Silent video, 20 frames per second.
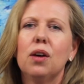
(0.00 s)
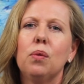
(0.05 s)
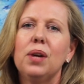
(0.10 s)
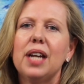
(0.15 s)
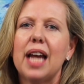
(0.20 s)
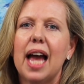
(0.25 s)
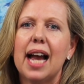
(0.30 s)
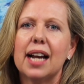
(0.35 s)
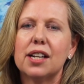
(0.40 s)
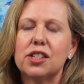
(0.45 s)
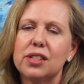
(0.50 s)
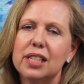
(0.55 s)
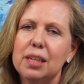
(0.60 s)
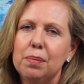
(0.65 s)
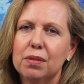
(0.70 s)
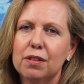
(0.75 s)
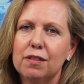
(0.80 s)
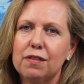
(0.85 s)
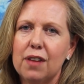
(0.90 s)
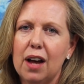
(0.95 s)
we actually
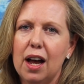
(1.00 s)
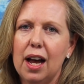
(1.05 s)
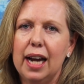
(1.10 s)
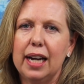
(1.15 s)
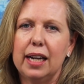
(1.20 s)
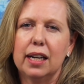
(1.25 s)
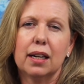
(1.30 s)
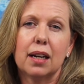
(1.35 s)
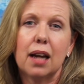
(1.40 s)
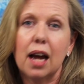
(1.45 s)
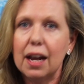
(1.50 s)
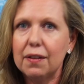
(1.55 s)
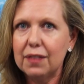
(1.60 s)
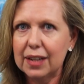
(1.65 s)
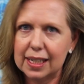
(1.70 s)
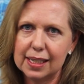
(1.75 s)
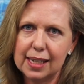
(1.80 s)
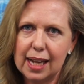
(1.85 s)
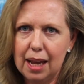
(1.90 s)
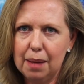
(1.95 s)
provide live
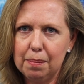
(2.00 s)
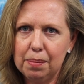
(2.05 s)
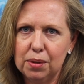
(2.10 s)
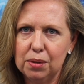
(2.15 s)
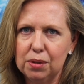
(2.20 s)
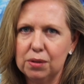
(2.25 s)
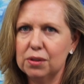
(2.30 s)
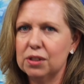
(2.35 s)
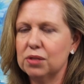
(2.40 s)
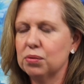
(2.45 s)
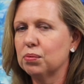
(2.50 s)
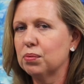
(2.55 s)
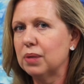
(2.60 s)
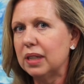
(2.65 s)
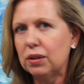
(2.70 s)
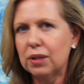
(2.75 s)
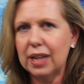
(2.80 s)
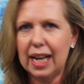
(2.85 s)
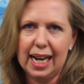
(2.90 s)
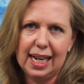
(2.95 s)
examples,
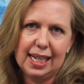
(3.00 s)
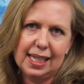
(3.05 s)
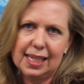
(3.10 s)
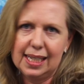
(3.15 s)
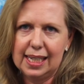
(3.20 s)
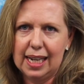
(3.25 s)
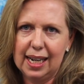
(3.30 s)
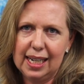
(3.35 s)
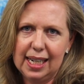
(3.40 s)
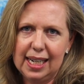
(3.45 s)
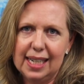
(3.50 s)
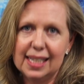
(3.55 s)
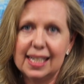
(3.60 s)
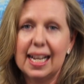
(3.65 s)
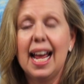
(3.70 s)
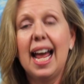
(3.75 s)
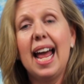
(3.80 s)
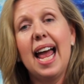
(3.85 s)
real case studies,